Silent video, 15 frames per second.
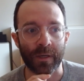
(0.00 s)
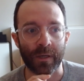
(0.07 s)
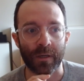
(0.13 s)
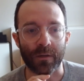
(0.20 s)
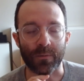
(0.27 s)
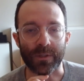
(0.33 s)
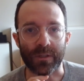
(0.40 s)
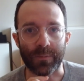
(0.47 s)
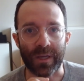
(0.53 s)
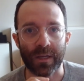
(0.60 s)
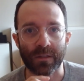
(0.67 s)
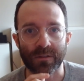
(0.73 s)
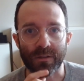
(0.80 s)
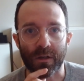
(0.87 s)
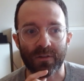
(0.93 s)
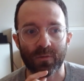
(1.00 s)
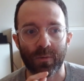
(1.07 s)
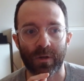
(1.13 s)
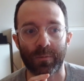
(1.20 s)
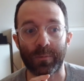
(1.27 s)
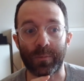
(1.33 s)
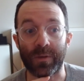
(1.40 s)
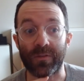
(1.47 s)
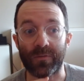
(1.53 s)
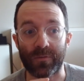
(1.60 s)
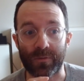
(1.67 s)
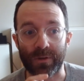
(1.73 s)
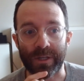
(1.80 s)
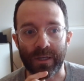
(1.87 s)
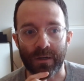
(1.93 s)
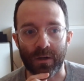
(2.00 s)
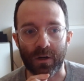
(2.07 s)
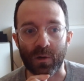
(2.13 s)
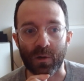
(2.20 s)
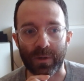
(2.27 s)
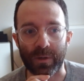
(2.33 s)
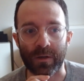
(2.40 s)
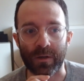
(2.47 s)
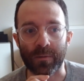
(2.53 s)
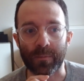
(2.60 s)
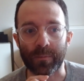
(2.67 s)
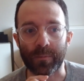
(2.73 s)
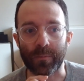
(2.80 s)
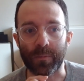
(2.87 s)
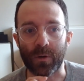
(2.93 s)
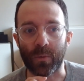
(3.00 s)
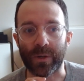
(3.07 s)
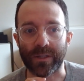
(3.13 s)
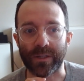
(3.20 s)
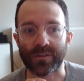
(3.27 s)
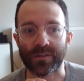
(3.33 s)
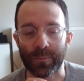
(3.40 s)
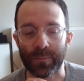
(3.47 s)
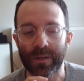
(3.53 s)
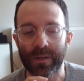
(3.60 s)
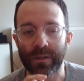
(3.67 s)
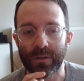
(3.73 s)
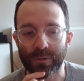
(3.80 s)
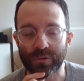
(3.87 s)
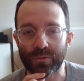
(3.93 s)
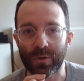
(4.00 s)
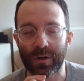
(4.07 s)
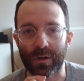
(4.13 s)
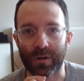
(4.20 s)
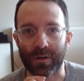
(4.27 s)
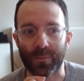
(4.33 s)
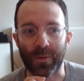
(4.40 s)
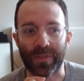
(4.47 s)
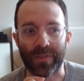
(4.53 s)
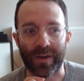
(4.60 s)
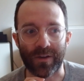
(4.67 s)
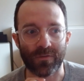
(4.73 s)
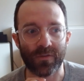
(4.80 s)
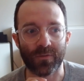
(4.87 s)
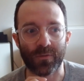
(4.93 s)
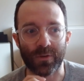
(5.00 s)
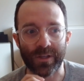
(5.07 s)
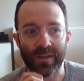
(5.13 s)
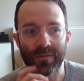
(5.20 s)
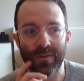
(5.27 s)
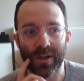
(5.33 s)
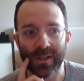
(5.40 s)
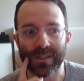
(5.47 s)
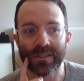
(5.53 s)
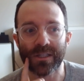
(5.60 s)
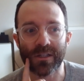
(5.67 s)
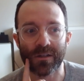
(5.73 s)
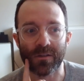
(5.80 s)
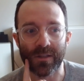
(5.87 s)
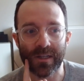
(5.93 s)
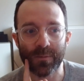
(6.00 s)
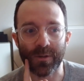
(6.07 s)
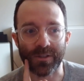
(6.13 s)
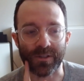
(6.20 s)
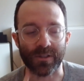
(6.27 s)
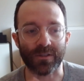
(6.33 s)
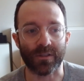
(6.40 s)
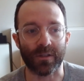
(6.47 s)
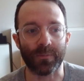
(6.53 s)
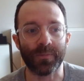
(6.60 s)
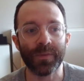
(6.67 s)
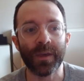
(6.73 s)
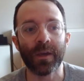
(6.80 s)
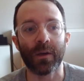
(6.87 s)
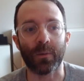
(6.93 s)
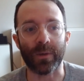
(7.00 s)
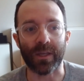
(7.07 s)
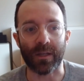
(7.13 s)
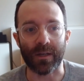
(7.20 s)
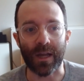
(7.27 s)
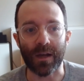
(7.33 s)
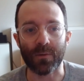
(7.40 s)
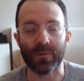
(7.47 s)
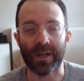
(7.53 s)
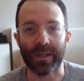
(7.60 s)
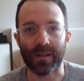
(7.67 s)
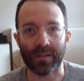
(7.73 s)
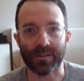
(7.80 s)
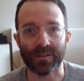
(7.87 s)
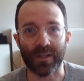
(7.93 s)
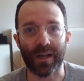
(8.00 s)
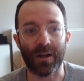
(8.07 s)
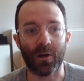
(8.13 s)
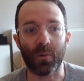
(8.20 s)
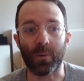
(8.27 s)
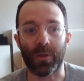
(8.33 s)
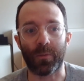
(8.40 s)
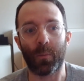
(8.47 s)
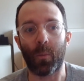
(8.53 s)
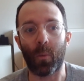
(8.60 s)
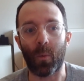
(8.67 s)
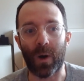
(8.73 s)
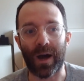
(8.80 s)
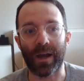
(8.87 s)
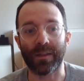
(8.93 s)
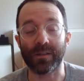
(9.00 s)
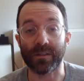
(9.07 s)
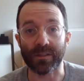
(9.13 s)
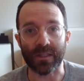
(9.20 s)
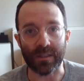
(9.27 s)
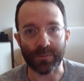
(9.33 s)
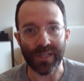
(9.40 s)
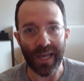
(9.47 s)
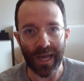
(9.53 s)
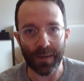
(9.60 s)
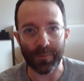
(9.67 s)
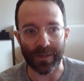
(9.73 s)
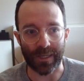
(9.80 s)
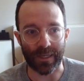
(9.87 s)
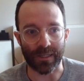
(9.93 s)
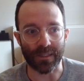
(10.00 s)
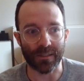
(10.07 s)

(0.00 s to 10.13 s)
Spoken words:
We demand software be free and open, but when something goes wrong with that free volunteer labor system, we cannot reconcile with why this keeps happening.